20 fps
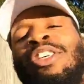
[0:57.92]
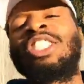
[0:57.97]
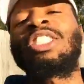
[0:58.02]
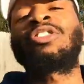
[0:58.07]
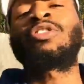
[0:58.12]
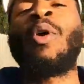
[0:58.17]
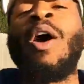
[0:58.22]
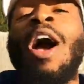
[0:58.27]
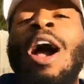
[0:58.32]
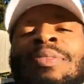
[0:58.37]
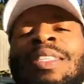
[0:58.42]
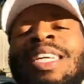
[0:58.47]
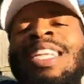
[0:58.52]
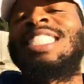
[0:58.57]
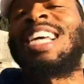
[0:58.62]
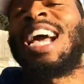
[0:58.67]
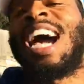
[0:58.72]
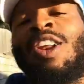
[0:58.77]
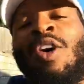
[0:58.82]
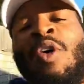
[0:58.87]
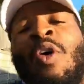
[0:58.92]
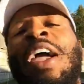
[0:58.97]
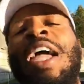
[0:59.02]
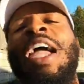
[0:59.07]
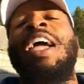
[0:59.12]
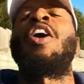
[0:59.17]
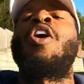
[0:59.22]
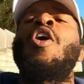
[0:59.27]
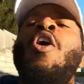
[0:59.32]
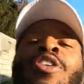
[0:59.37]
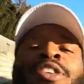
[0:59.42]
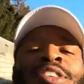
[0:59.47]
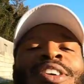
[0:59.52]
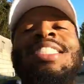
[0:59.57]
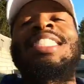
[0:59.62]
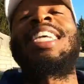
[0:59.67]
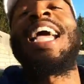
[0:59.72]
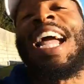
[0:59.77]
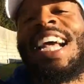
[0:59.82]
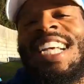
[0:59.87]
you subscribe to the channel, and earn
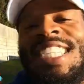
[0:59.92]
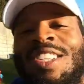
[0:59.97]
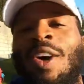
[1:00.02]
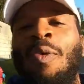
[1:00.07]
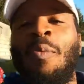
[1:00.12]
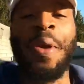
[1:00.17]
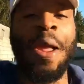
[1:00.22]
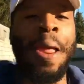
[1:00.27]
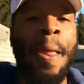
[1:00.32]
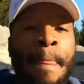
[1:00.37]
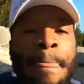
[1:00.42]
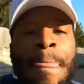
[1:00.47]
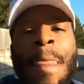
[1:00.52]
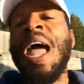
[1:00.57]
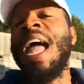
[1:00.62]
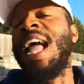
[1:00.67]
your chance to win.